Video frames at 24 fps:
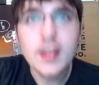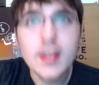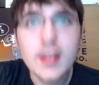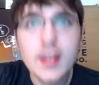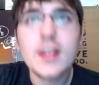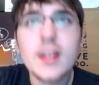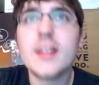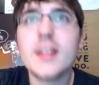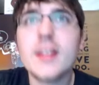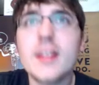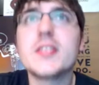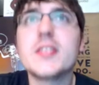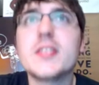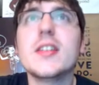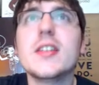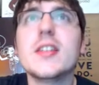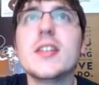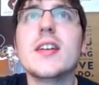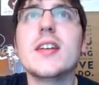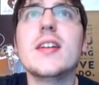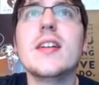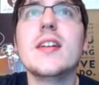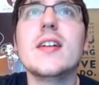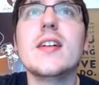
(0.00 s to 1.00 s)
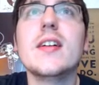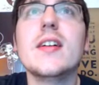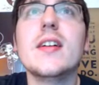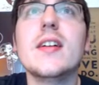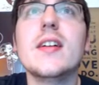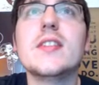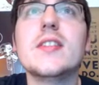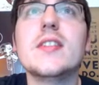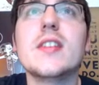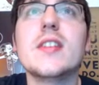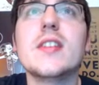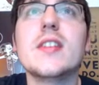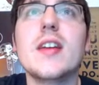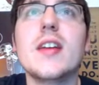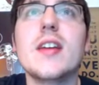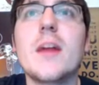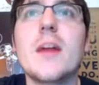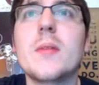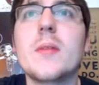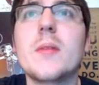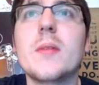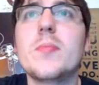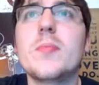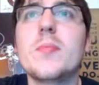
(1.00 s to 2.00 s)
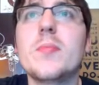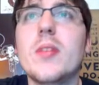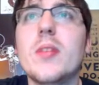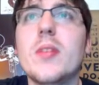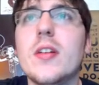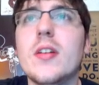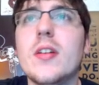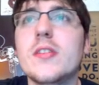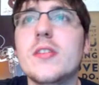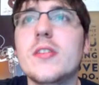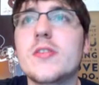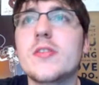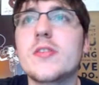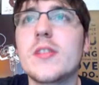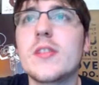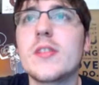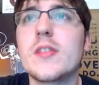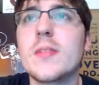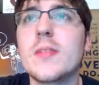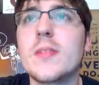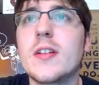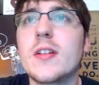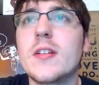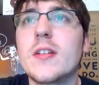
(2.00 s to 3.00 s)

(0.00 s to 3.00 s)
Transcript: Let's see. I'm gonna put it on stream here.